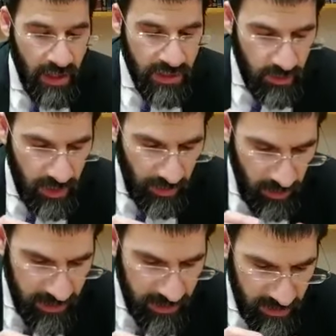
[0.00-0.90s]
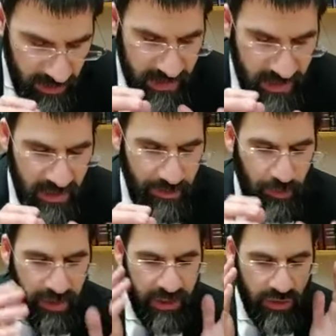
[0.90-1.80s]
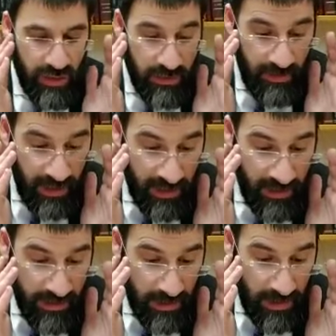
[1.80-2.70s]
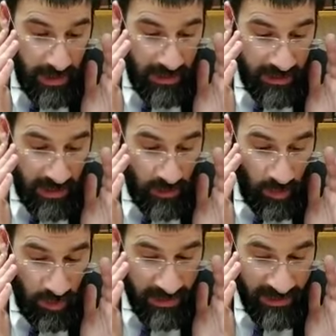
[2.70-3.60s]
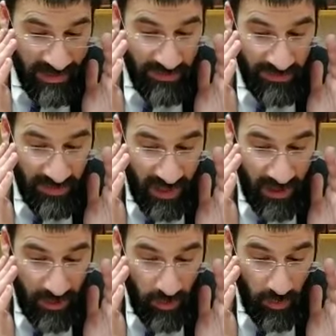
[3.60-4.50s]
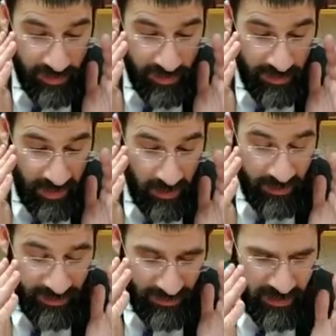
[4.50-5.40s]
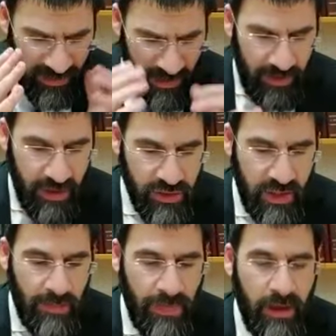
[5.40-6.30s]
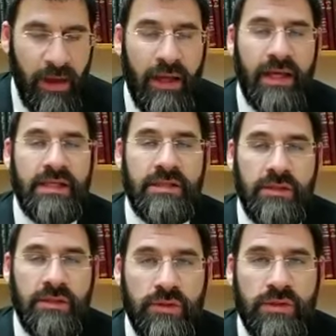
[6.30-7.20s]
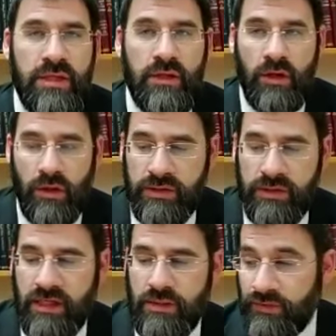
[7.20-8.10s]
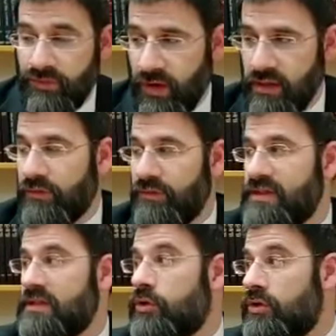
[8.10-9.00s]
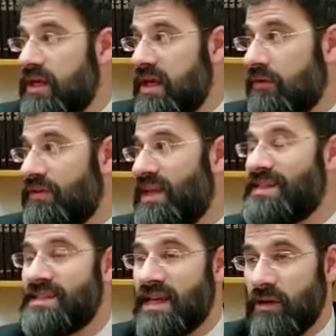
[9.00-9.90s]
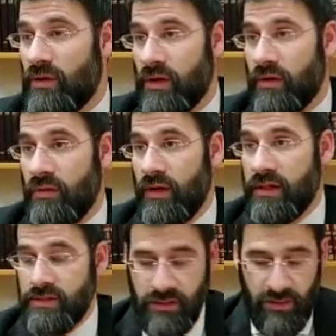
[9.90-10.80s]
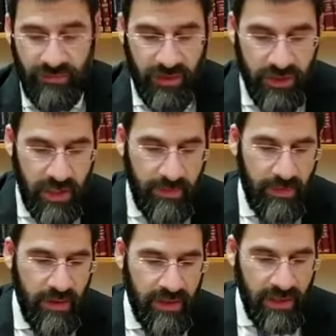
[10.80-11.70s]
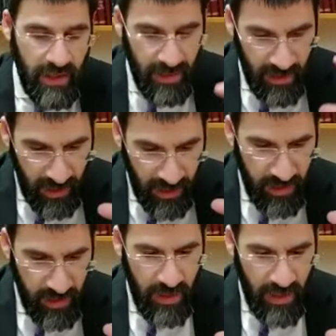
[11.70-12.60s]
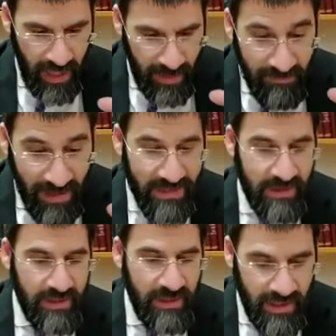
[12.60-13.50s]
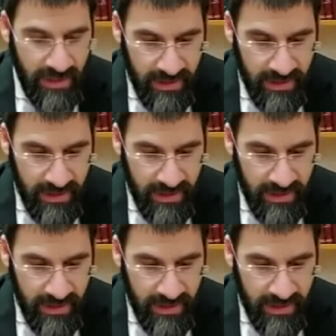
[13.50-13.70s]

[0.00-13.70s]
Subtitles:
So in other words, the point he's trying to make is that the word divar or diber Hashem is used in the context we find of a decree, of a gezerah, right, of Hashem, a matter that